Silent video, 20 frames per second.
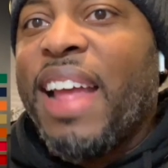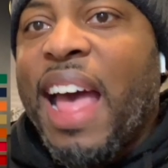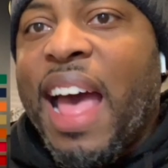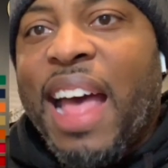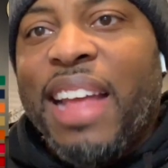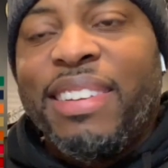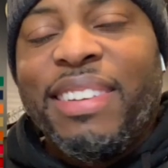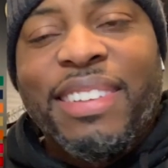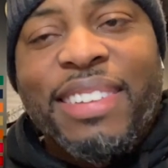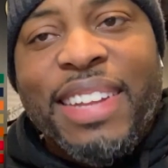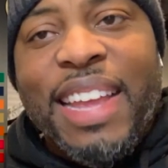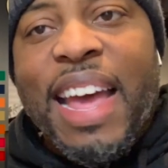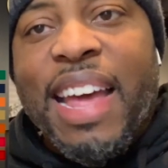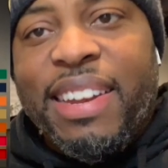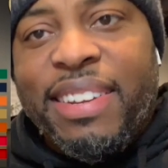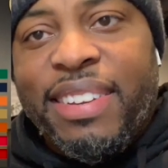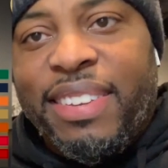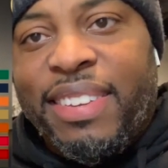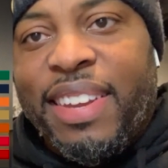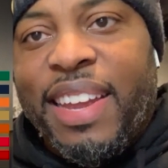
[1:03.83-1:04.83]
I just got
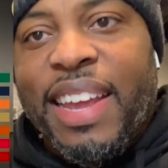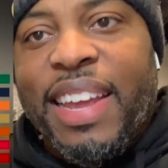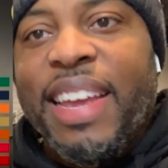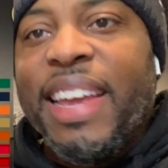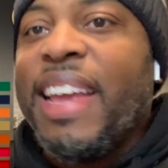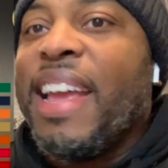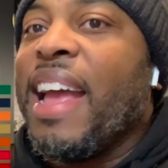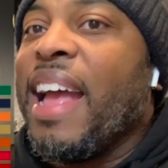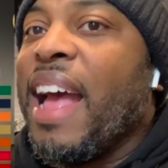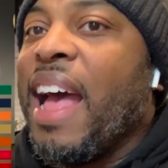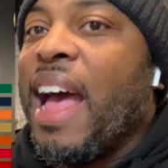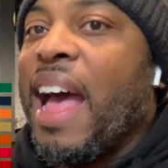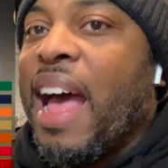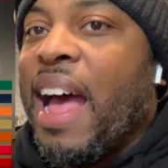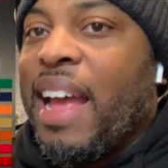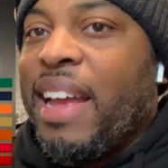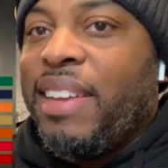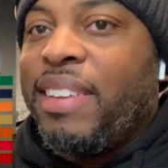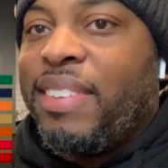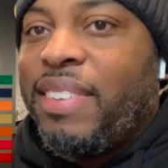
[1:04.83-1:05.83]
to say,
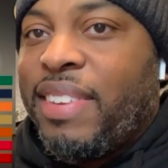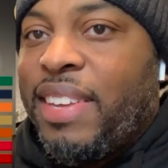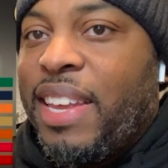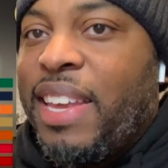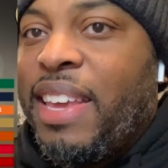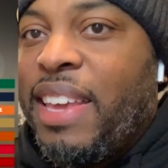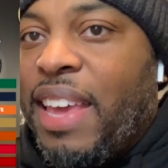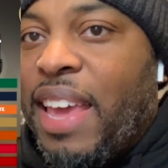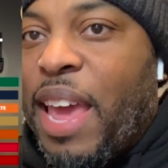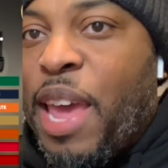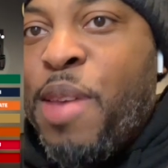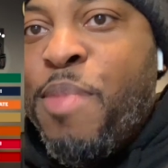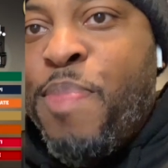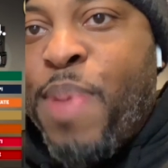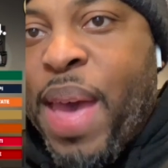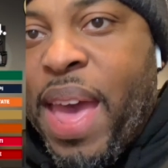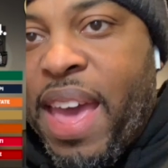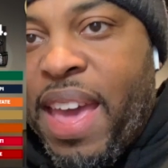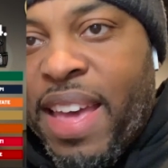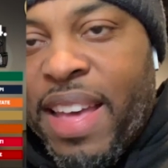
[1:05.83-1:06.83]
I see a
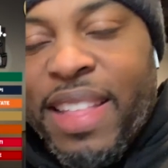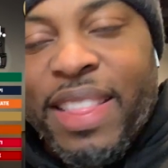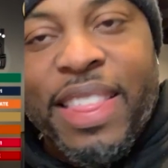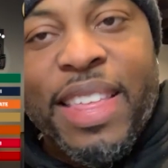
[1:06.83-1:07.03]
path.